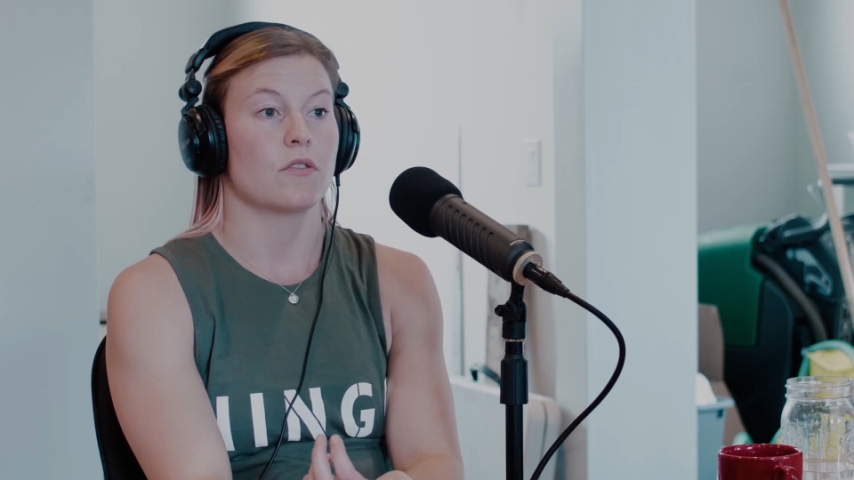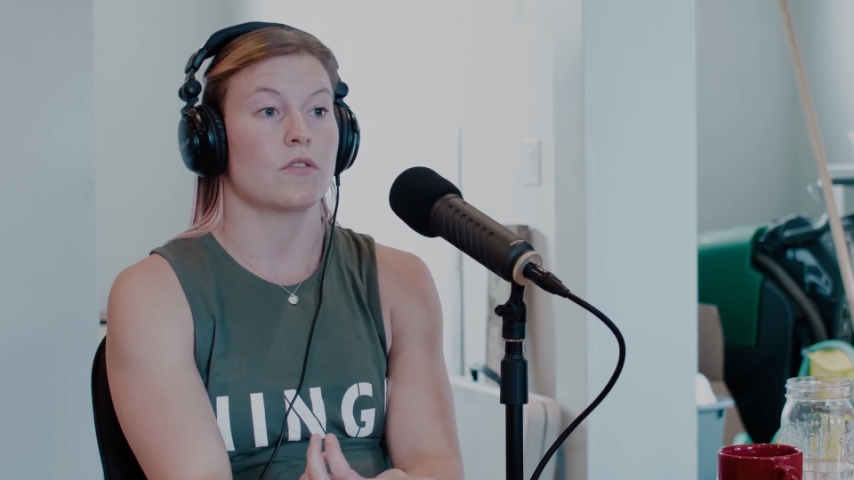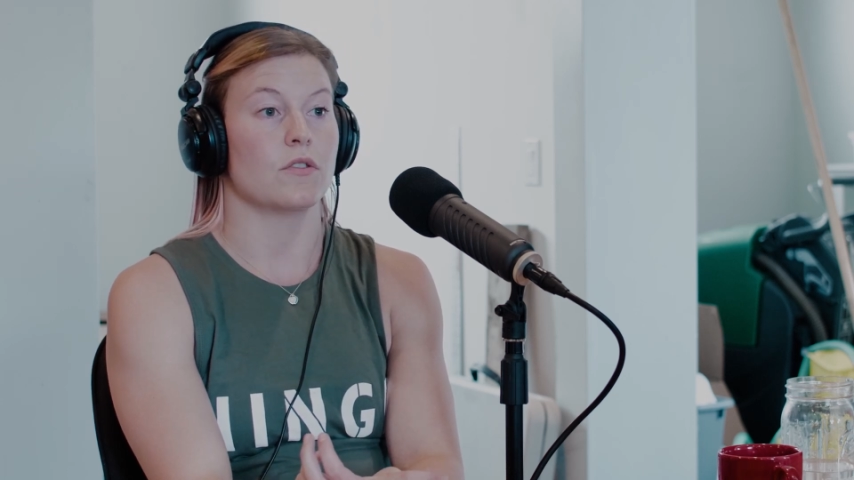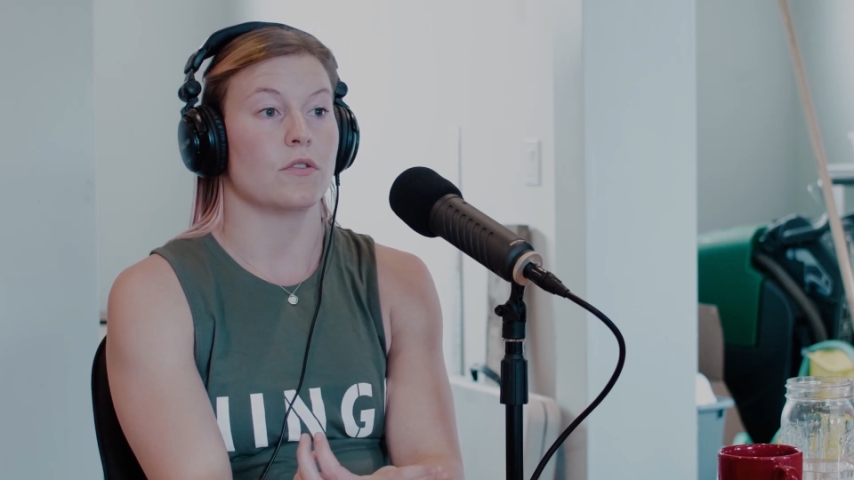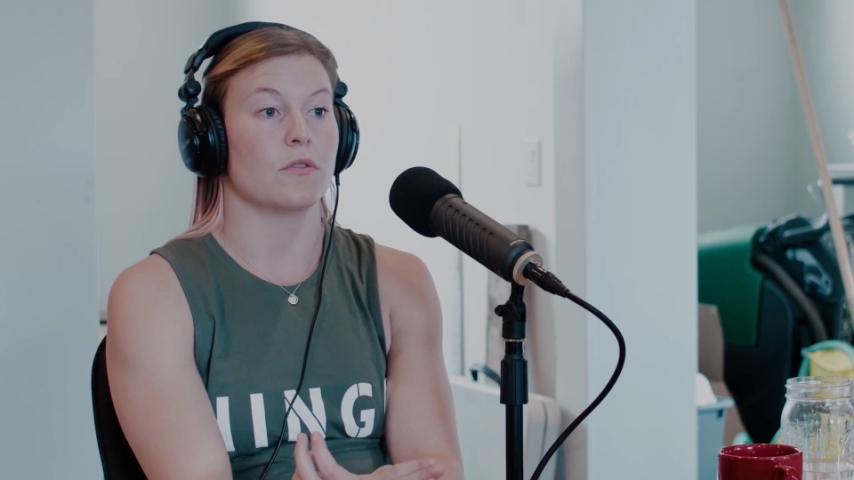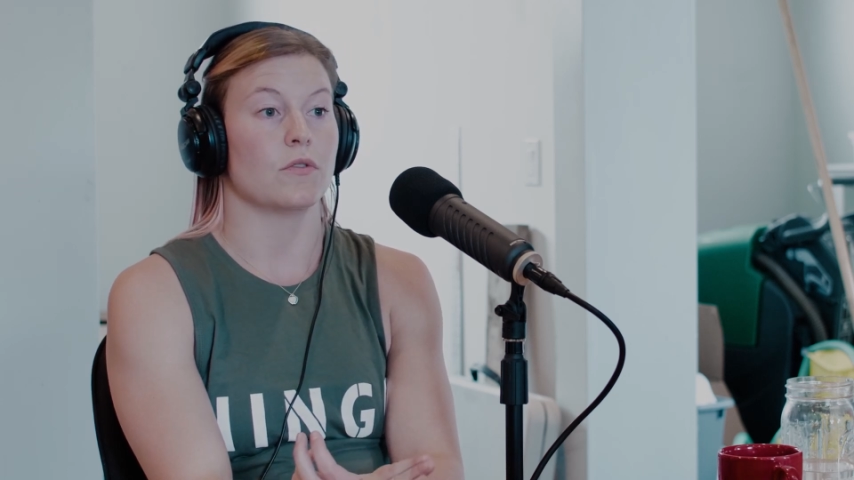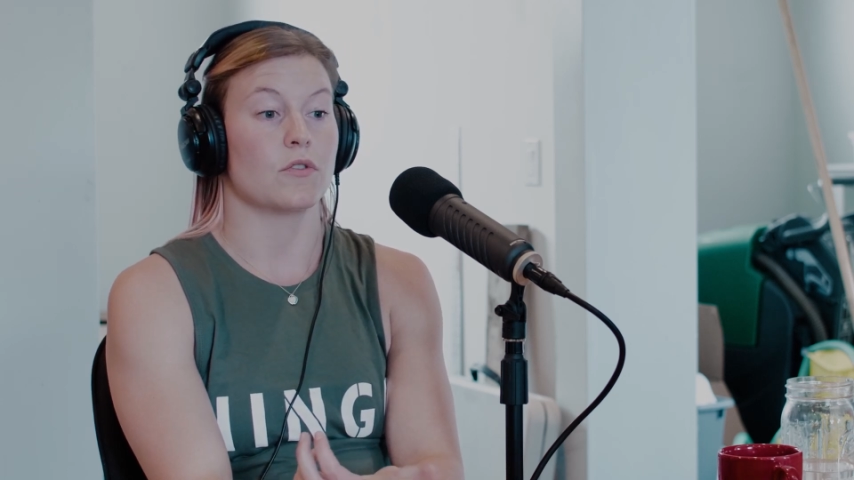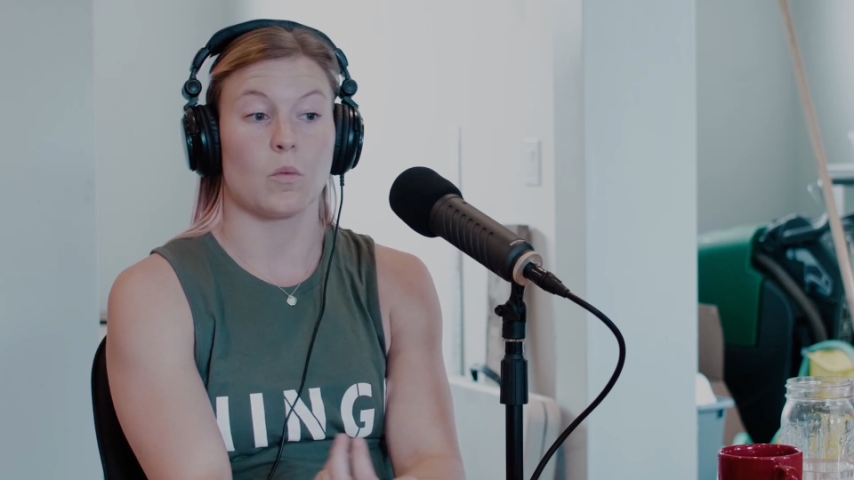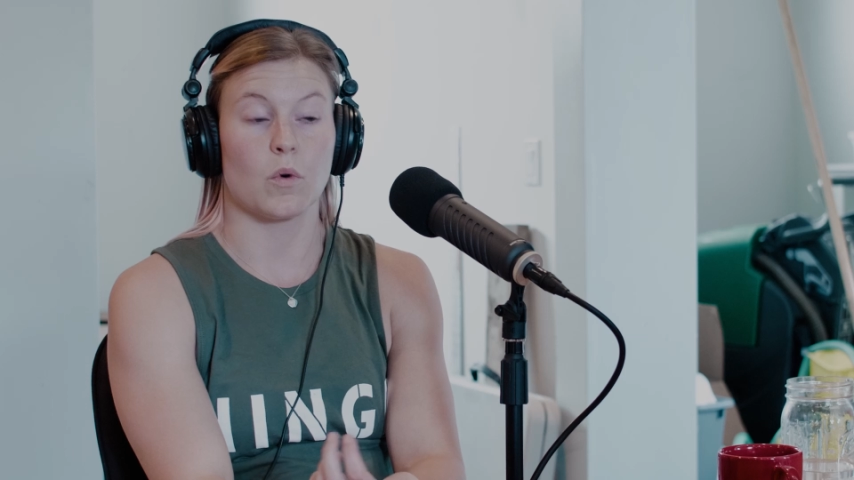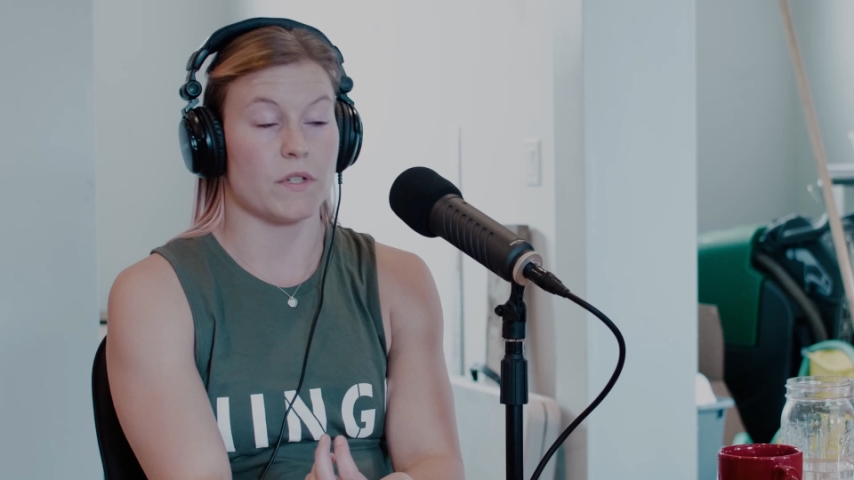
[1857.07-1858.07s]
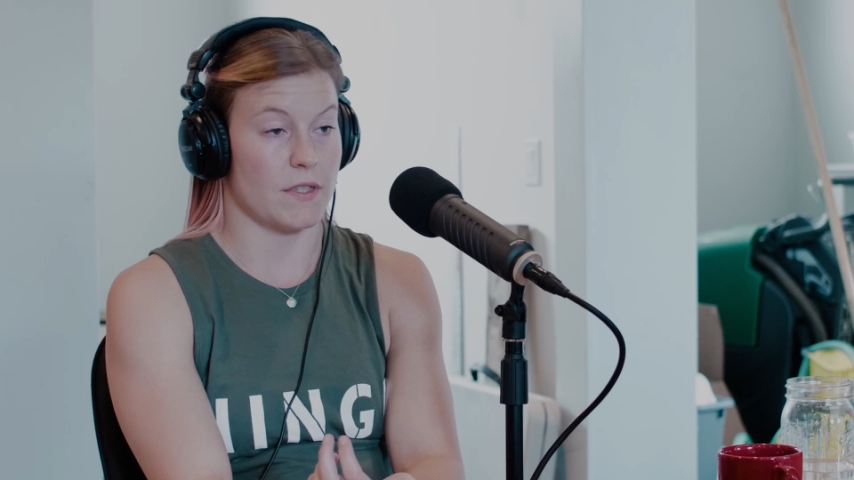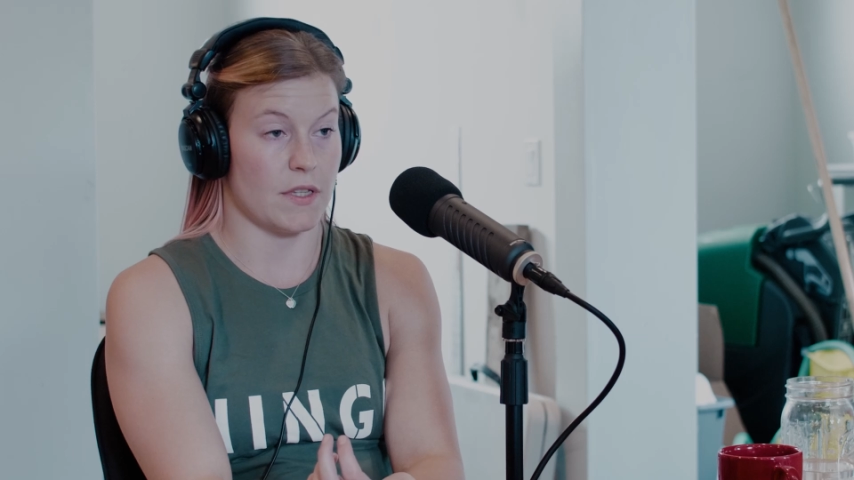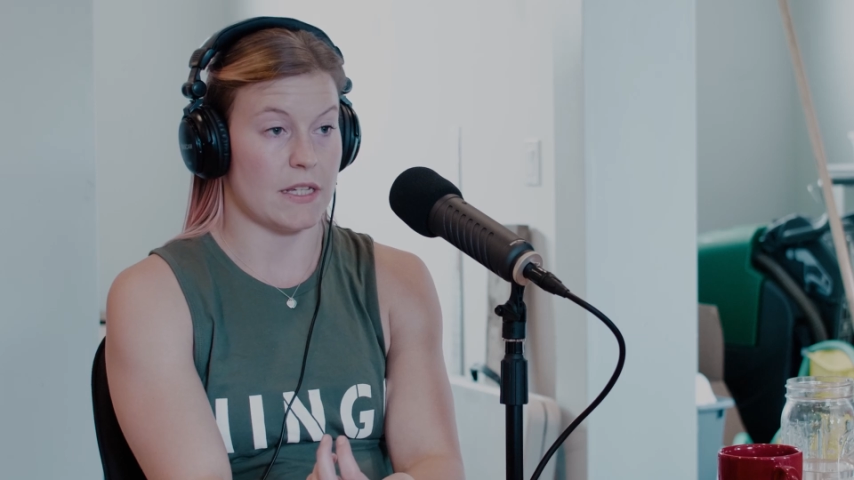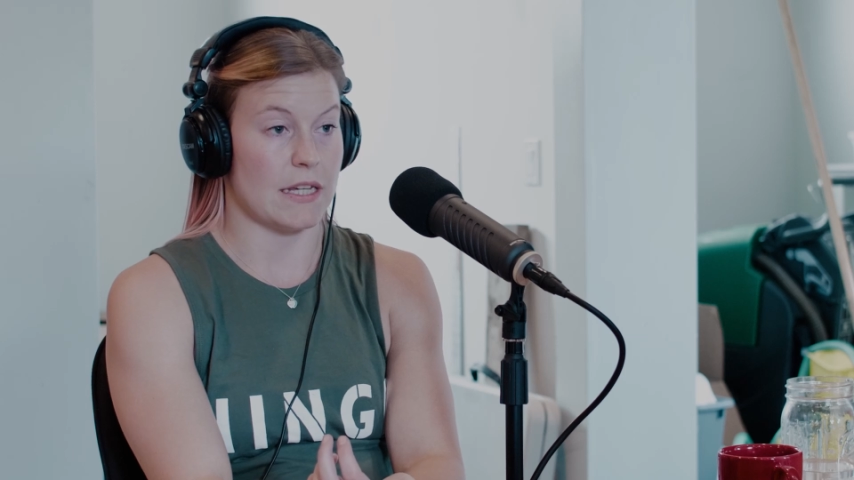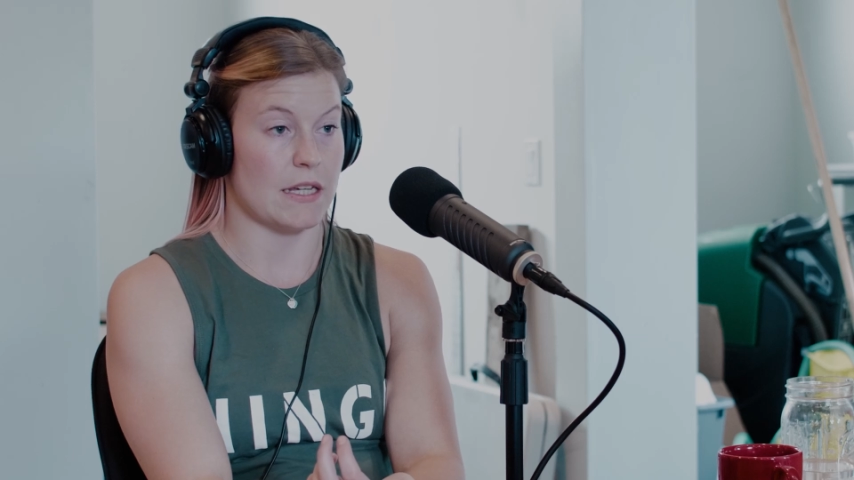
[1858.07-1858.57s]
towards
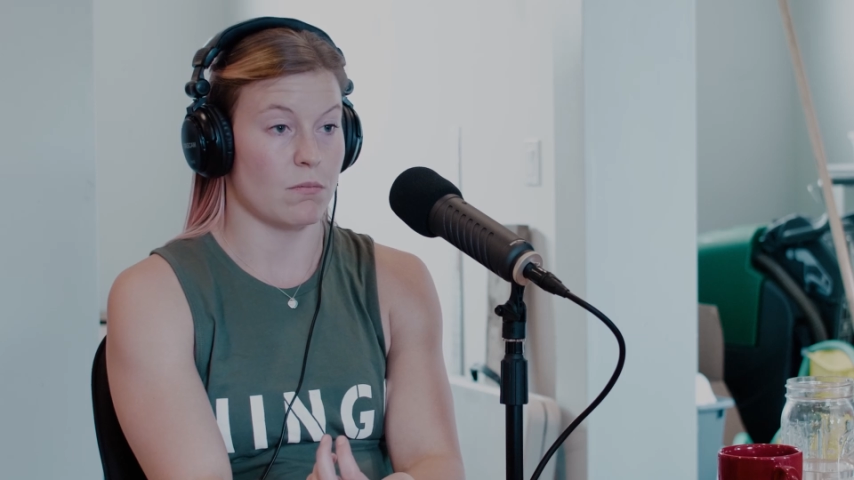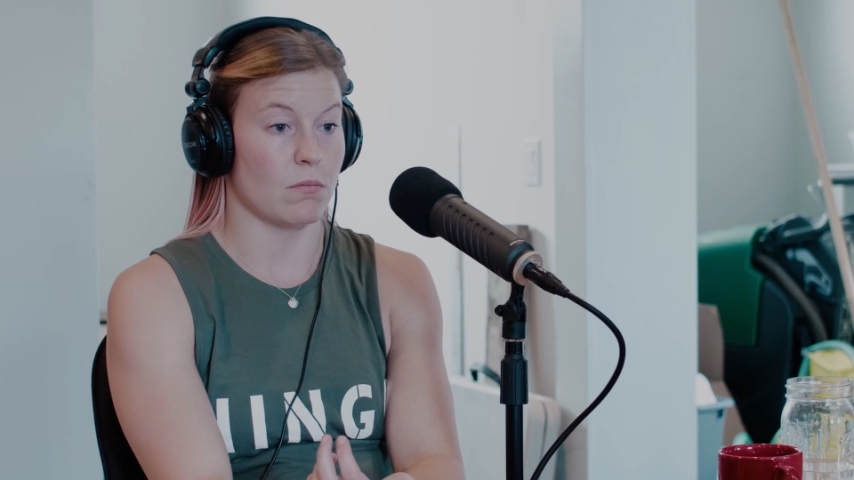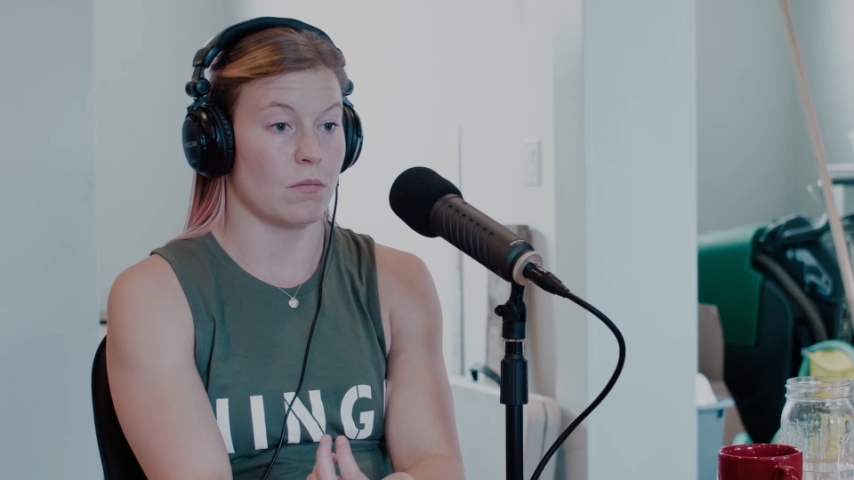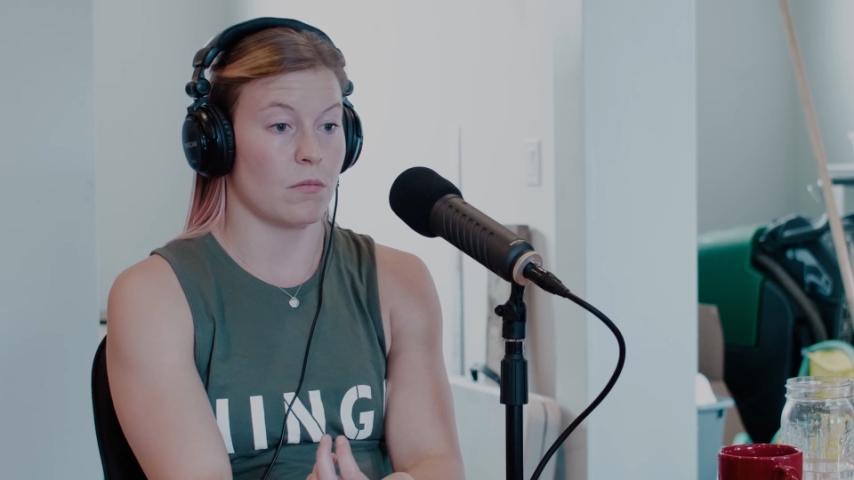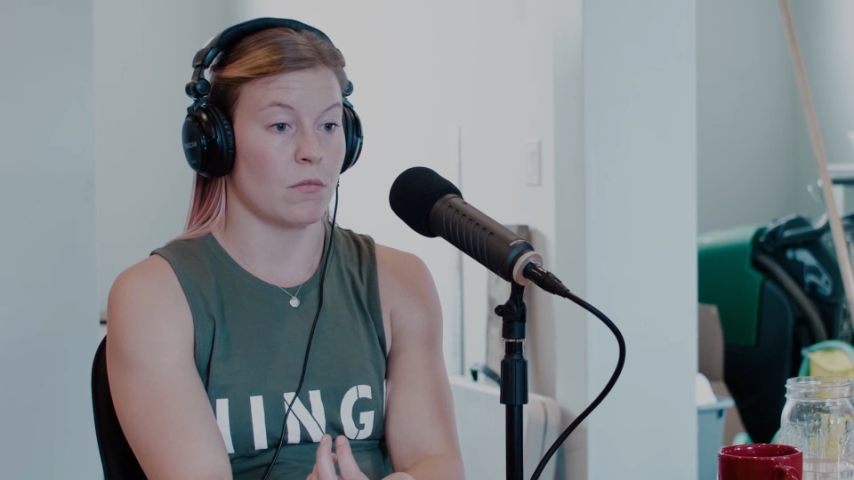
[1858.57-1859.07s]
the team